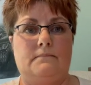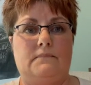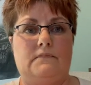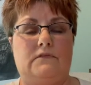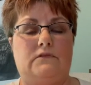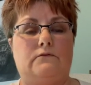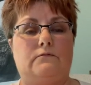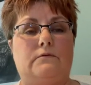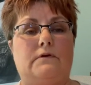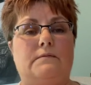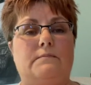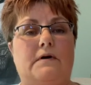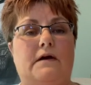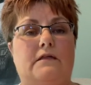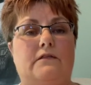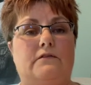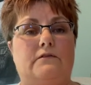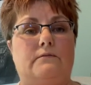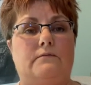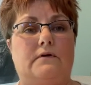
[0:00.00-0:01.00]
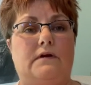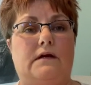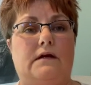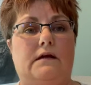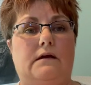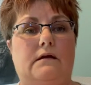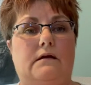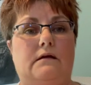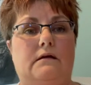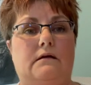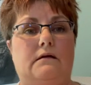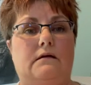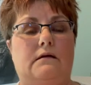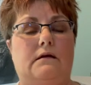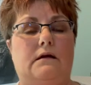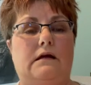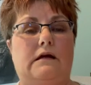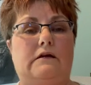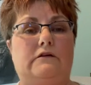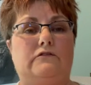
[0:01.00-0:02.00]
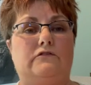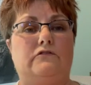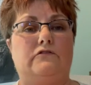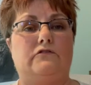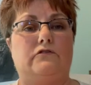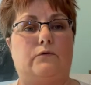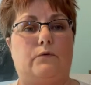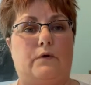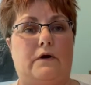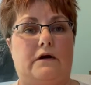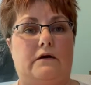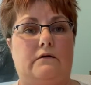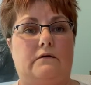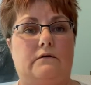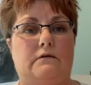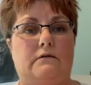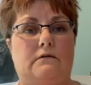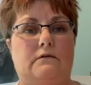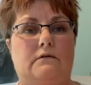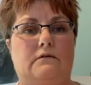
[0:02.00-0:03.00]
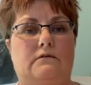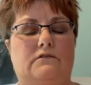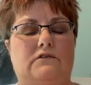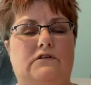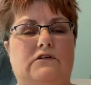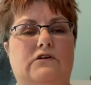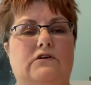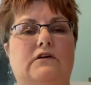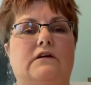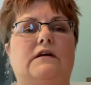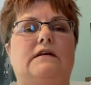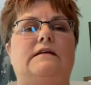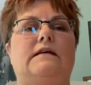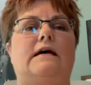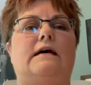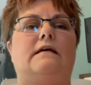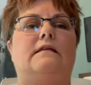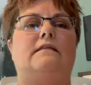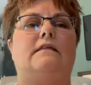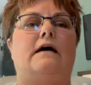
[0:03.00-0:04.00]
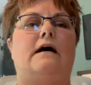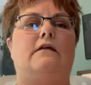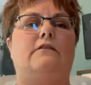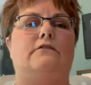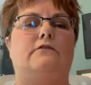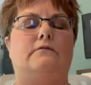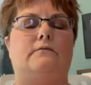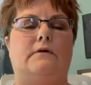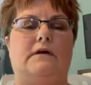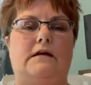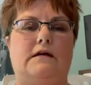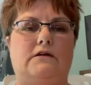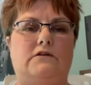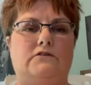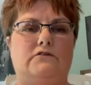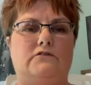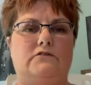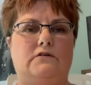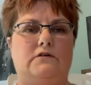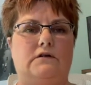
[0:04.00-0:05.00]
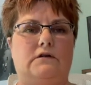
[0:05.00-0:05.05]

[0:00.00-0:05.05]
3 by 3 inch square. So you're going to take that 3 inch